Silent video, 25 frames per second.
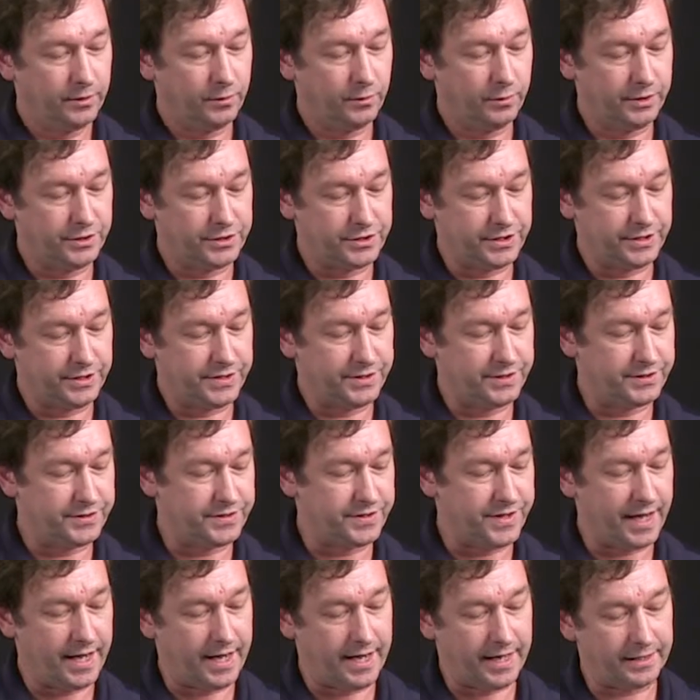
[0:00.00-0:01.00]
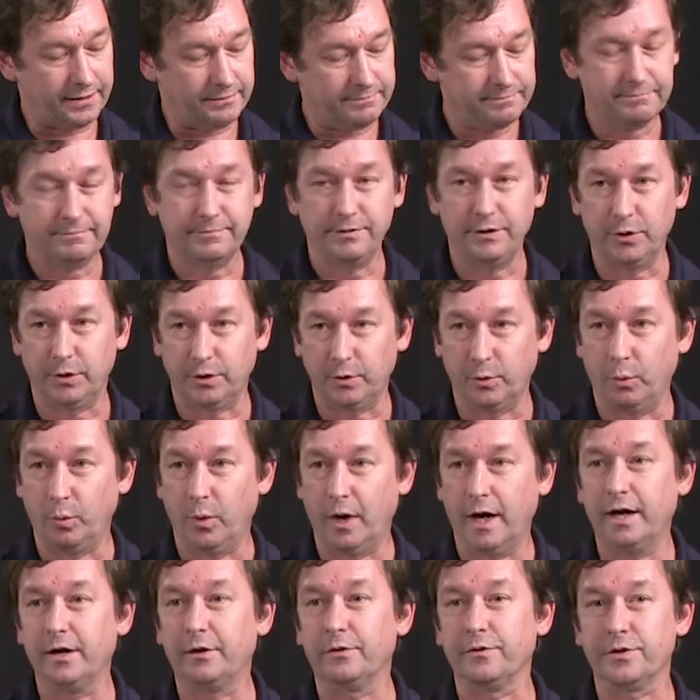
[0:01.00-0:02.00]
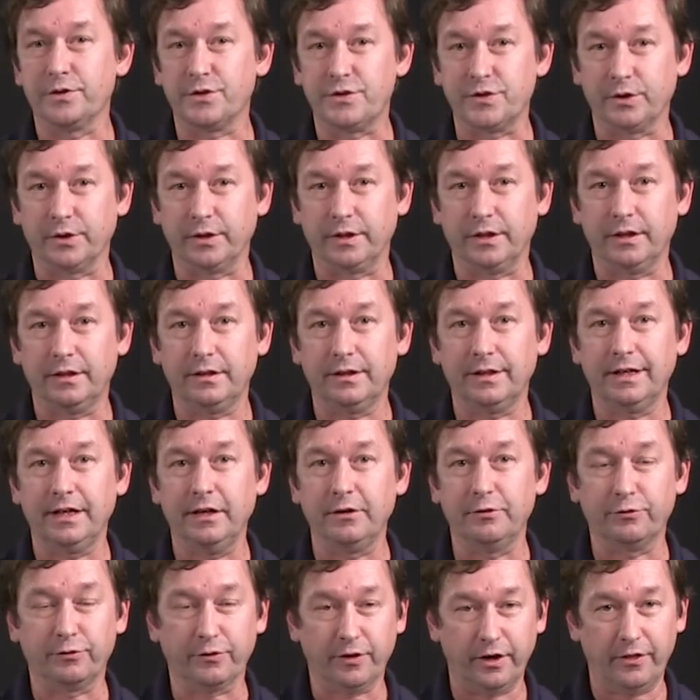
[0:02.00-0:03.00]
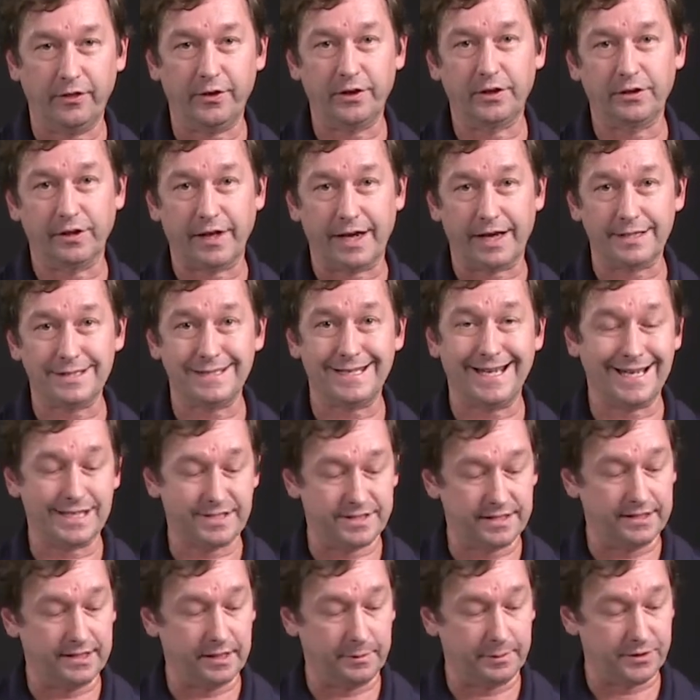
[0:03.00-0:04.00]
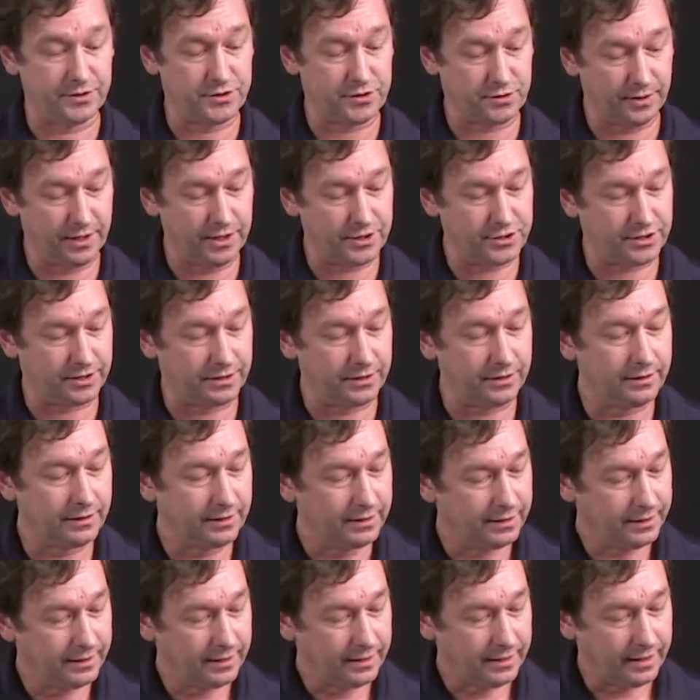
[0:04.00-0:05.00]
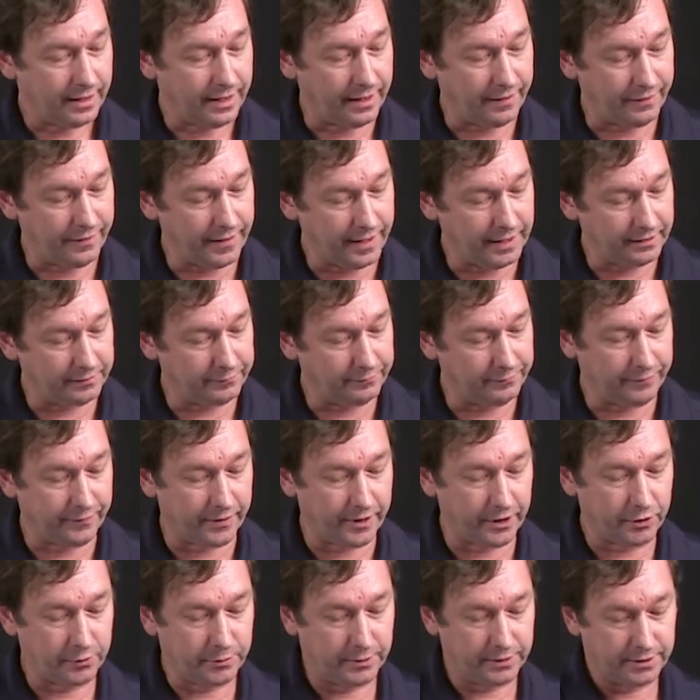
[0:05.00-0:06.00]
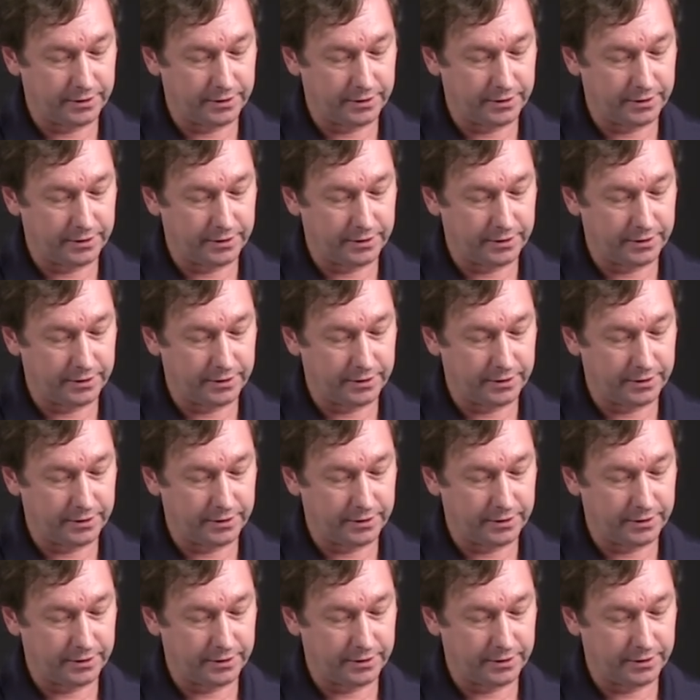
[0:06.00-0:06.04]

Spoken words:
which is that you can wire the circuit in front of the class as a demonstration, and they can follow